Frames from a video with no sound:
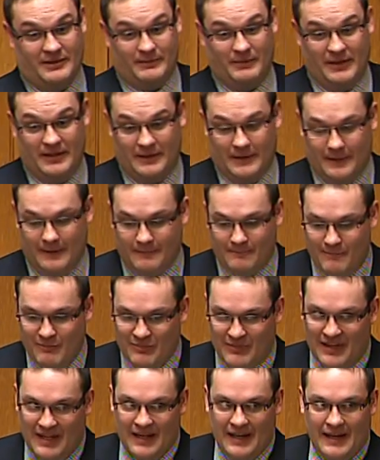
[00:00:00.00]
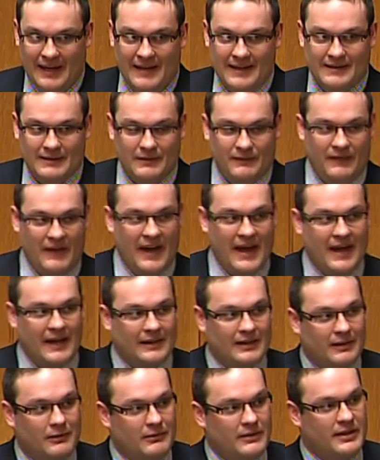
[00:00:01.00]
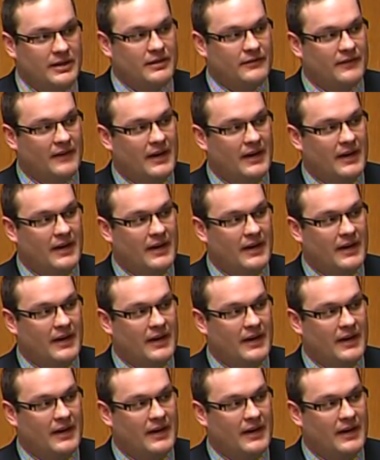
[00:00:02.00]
Speaker, is the fact that we've